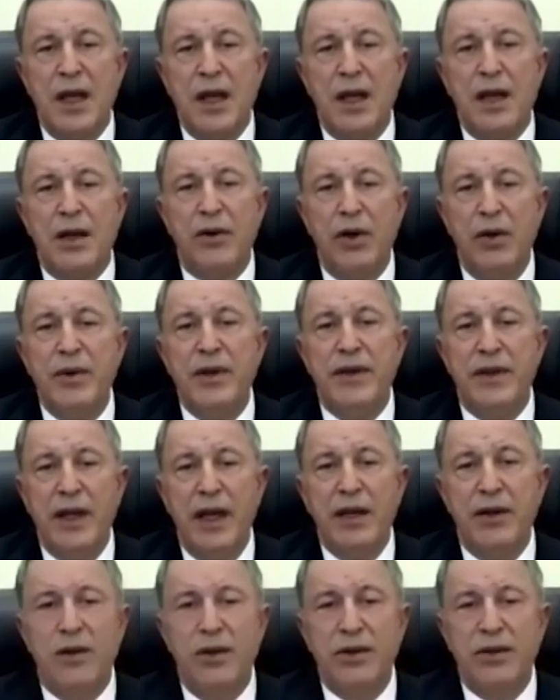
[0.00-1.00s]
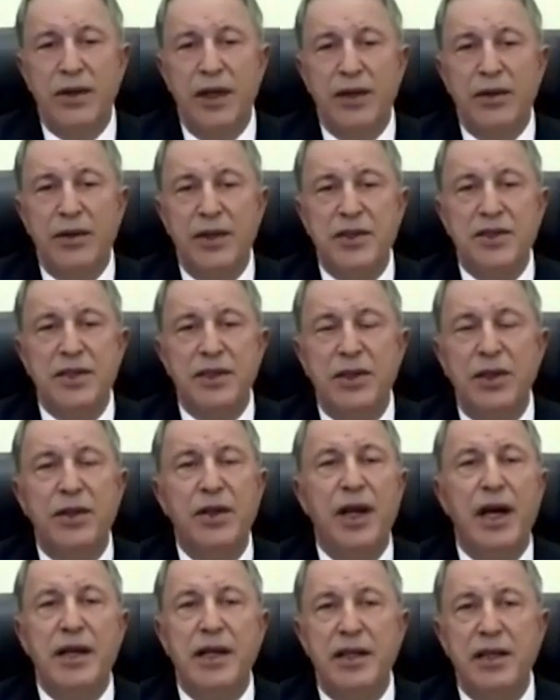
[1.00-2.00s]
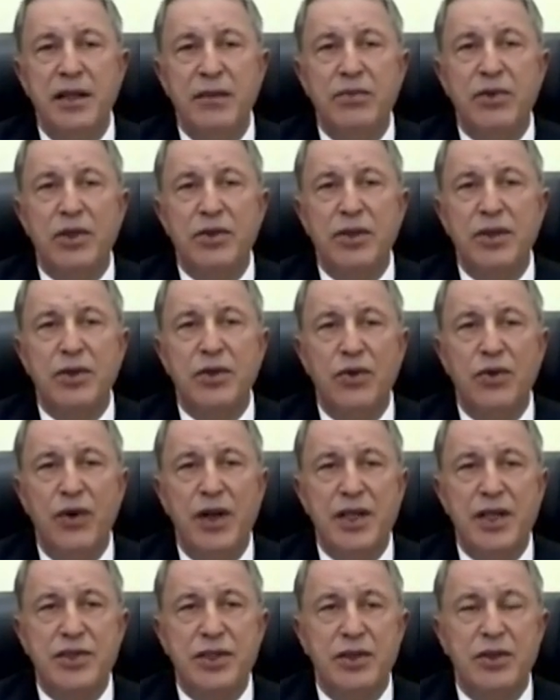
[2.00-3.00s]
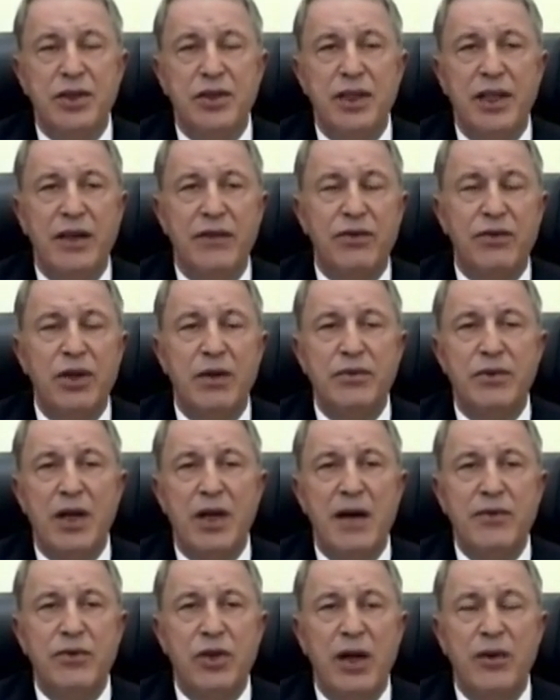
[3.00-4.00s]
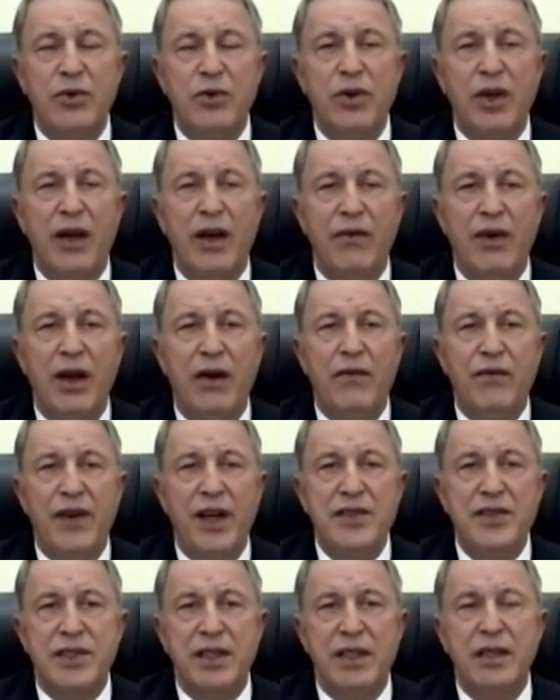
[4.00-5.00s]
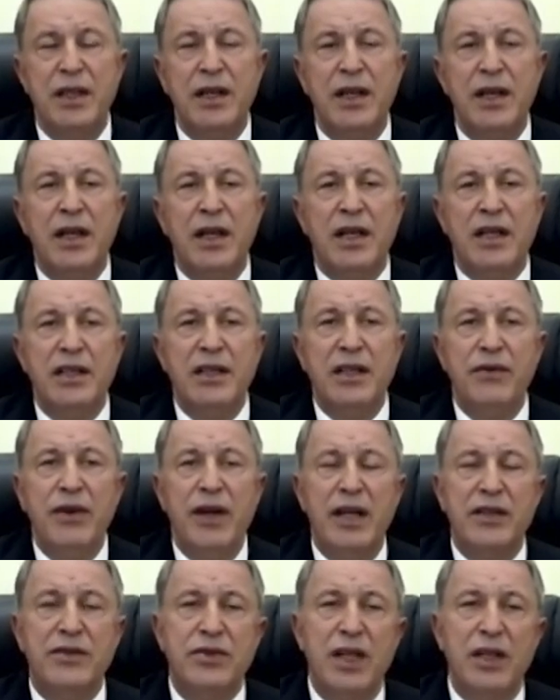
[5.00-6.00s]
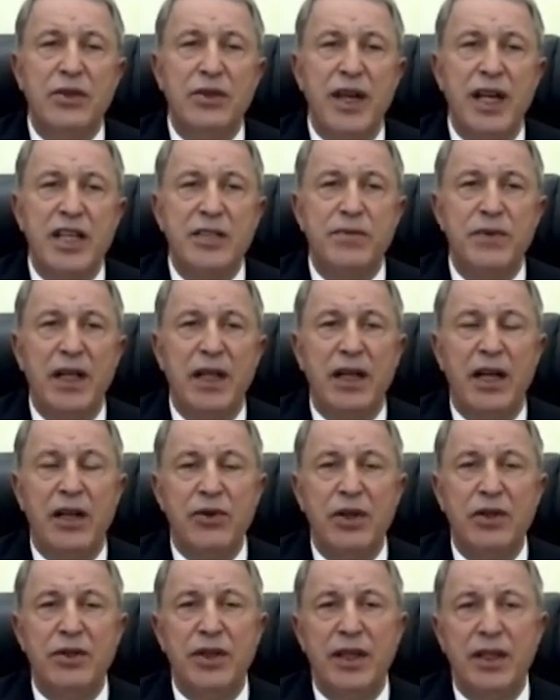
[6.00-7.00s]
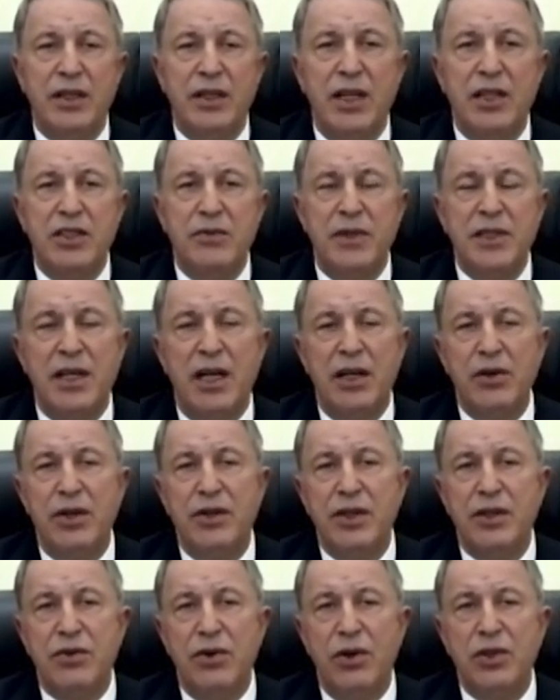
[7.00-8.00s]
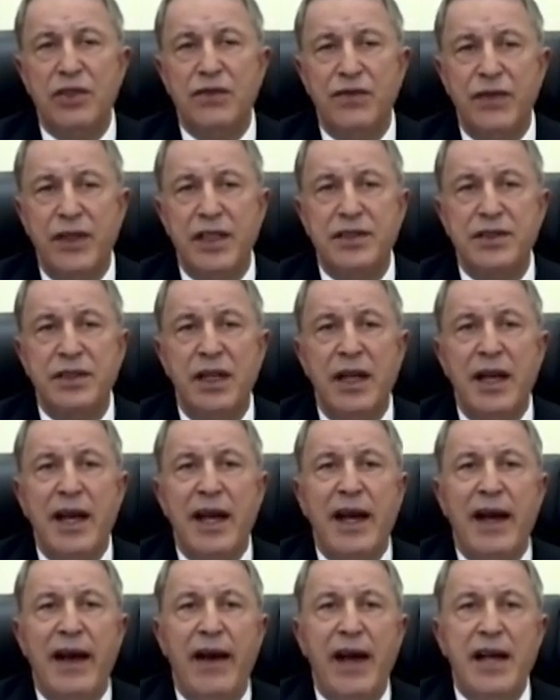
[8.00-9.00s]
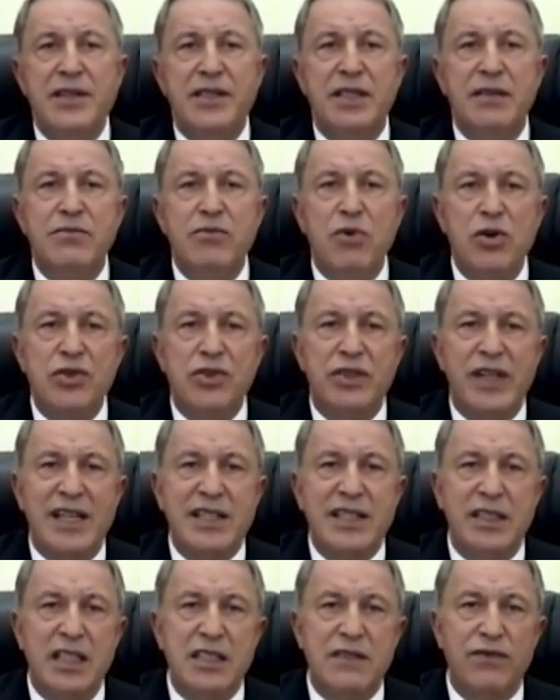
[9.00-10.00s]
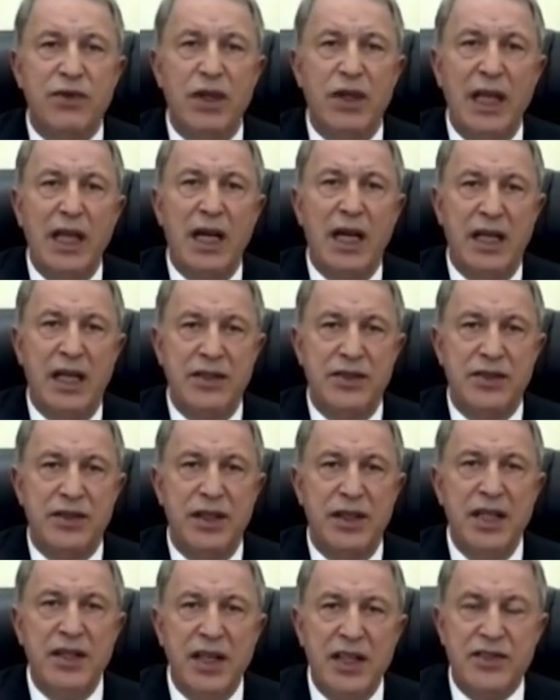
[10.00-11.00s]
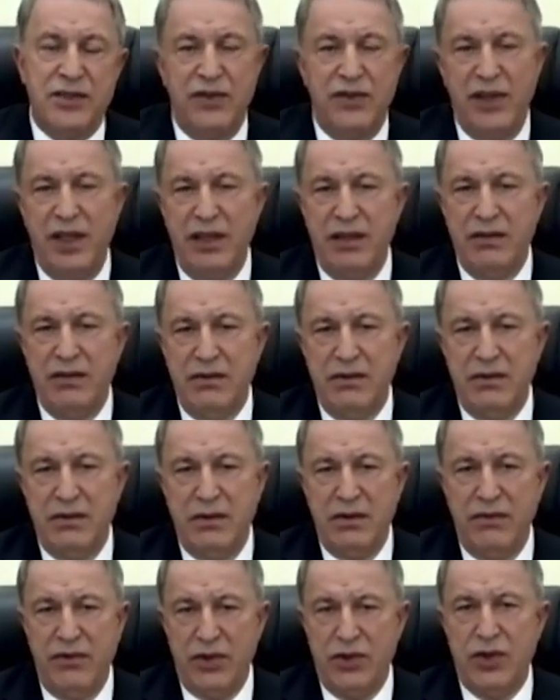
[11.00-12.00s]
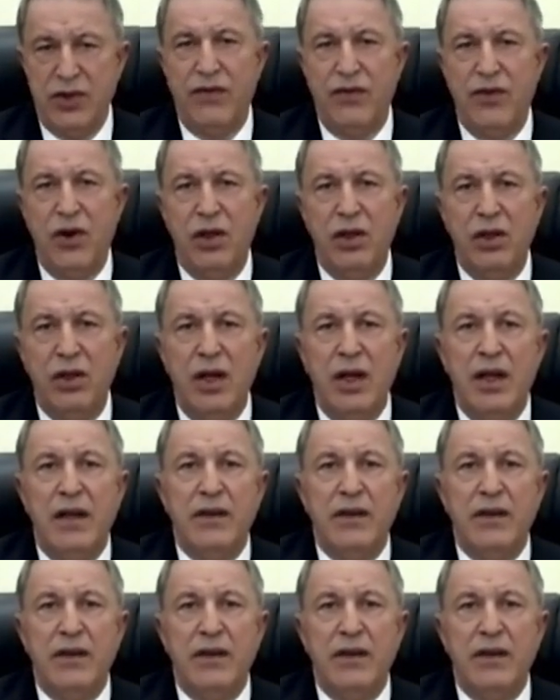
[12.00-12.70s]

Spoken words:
Robin, thank you. This is another important question from time to time we are facing. And we are trying to explain our counterpart, our colleagues, friends, as the most successful alliance in history, first of all.